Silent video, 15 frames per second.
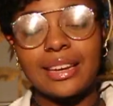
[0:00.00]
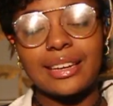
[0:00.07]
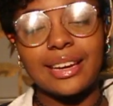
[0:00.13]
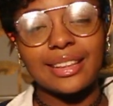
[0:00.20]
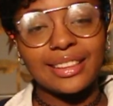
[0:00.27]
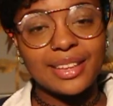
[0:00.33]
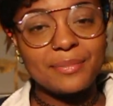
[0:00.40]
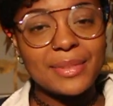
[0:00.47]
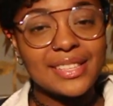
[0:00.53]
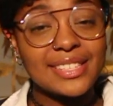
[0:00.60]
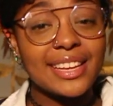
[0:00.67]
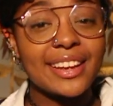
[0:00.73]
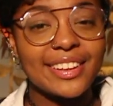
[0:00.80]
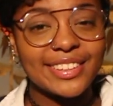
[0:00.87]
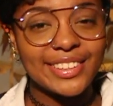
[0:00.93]
Now let me
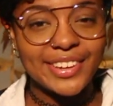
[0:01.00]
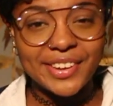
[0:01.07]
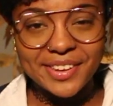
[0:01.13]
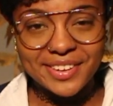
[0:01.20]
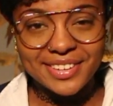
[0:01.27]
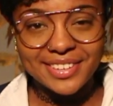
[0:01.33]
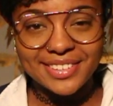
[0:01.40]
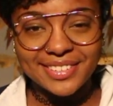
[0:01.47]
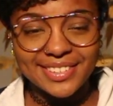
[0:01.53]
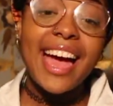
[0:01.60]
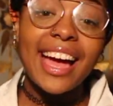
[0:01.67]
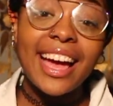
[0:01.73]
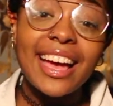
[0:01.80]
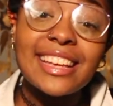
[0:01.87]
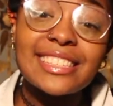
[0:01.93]
tell y'all,
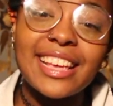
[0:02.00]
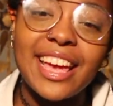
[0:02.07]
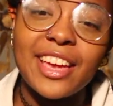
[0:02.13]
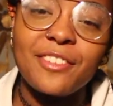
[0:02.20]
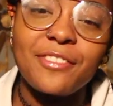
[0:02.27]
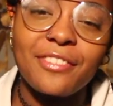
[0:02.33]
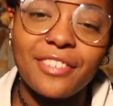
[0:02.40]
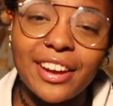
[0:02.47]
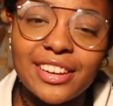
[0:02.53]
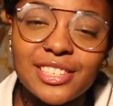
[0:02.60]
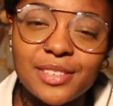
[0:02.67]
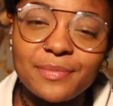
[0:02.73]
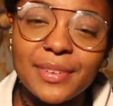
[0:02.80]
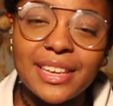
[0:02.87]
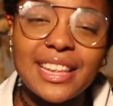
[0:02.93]
as a
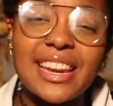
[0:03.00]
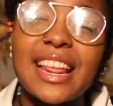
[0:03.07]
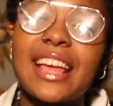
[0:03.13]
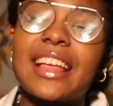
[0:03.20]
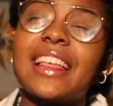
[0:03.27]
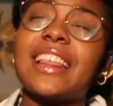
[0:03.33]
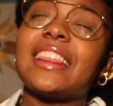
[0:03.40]
freshman,